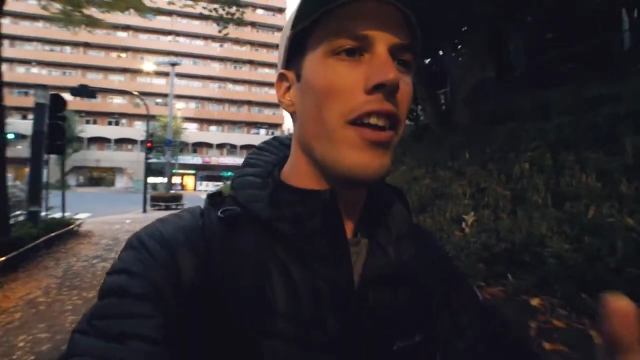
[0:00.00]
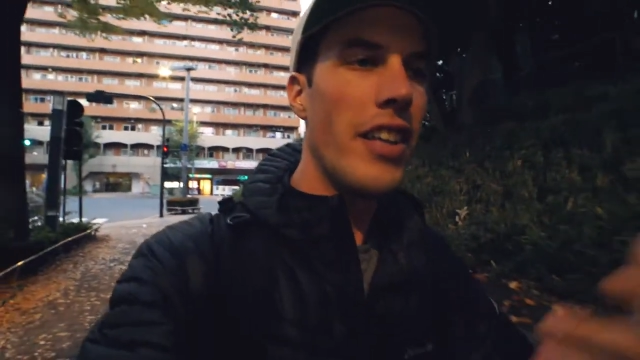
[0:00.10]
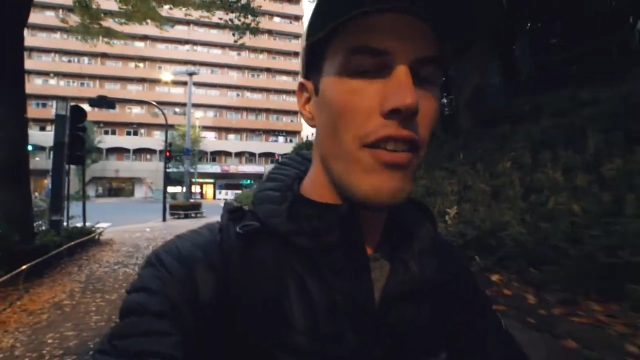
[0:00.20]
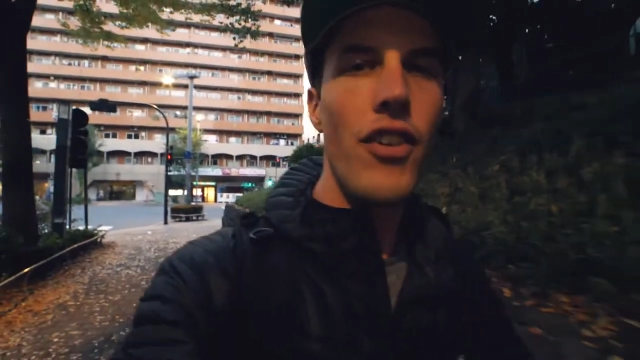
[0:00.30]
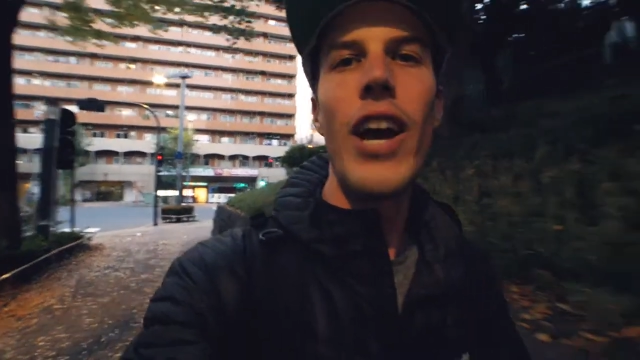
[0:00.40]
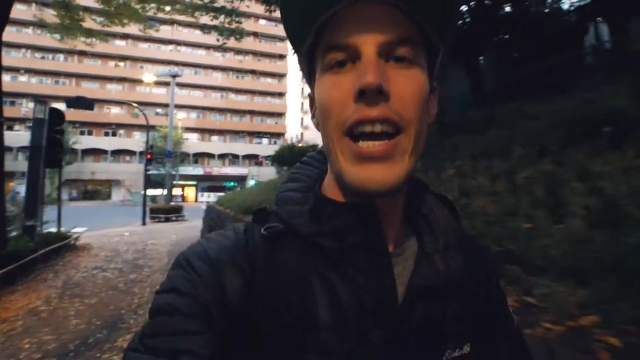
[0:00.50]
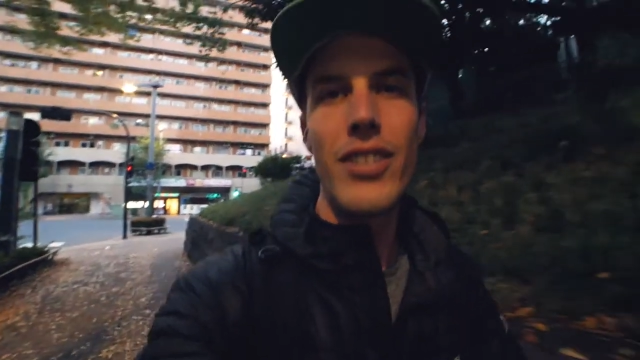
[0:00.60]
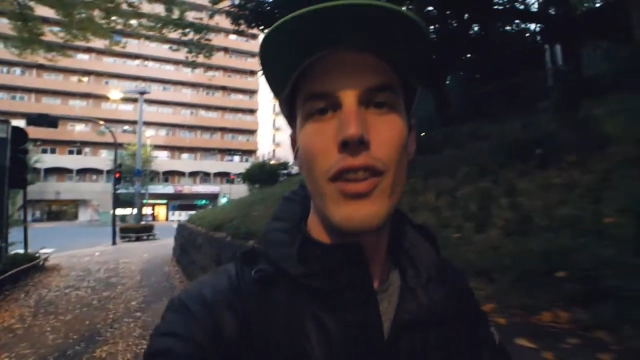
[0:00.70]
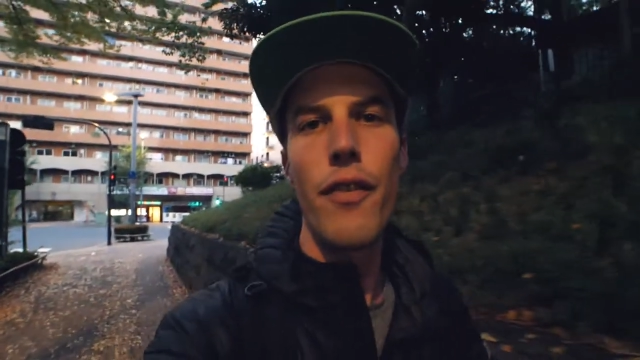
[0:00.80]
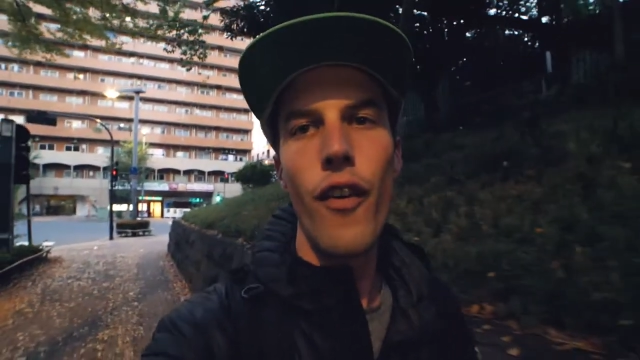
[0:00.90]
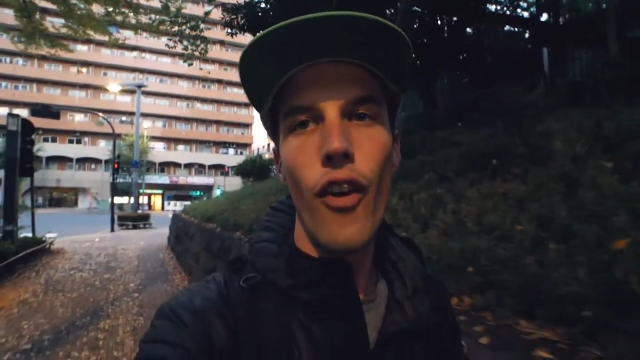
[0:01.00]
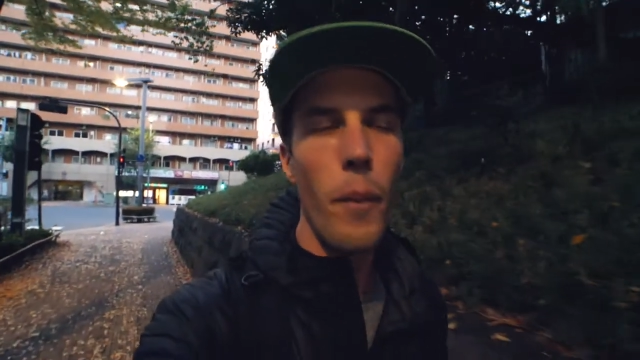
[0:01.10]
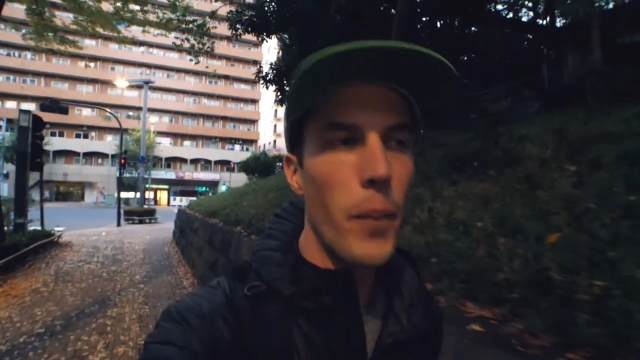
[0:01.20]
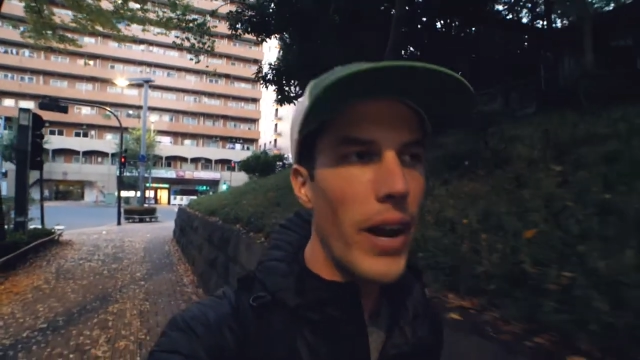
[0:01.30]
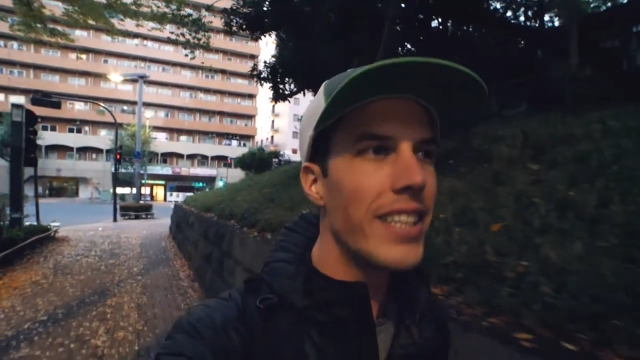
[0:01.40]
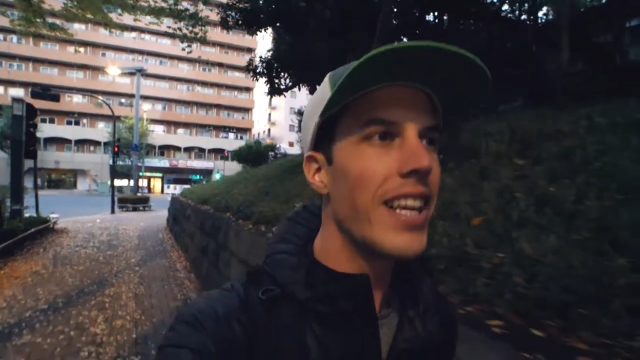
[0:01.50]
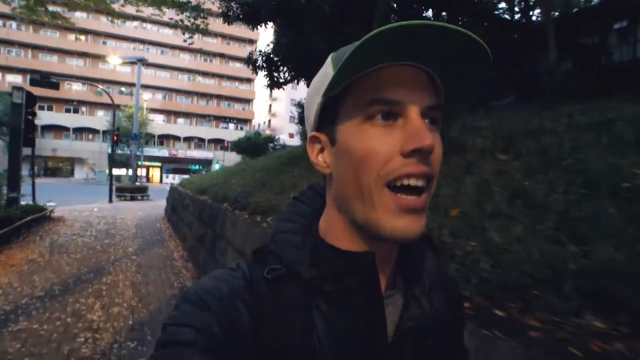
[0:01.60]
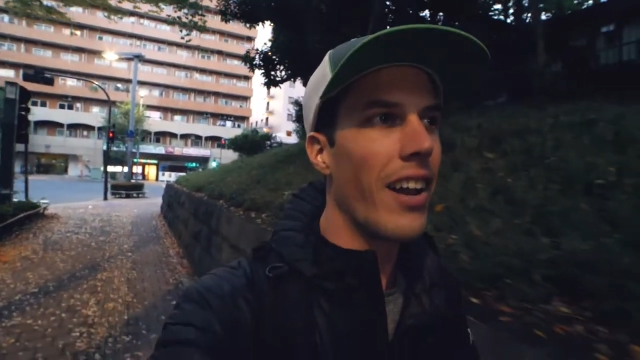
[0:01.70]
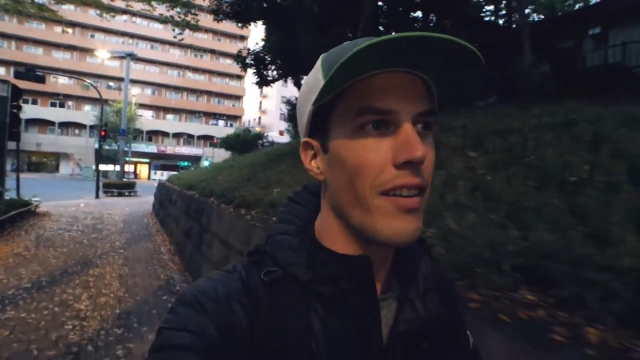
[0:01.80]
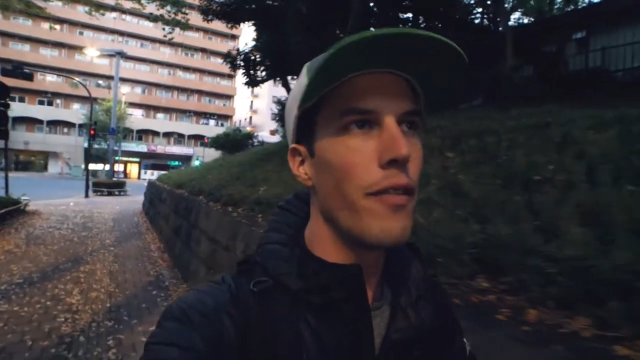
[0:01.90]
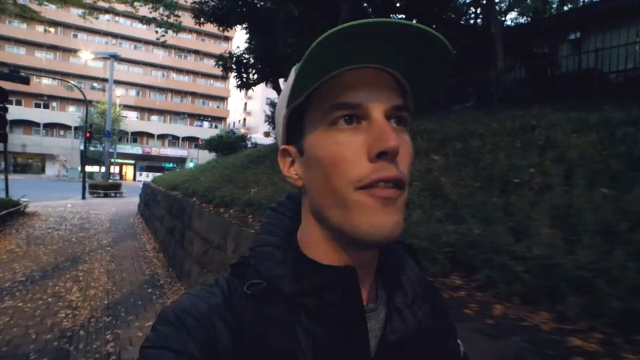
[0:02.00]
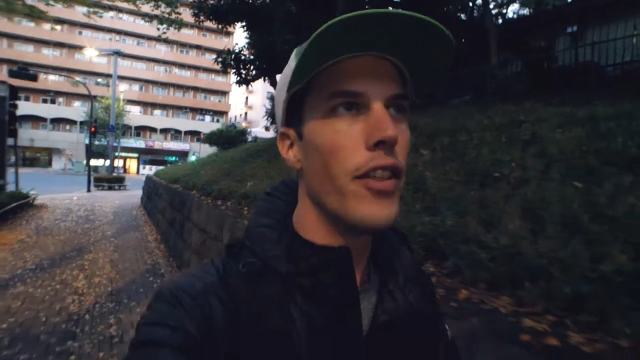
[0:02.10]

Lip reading: give you guys the full breakdown of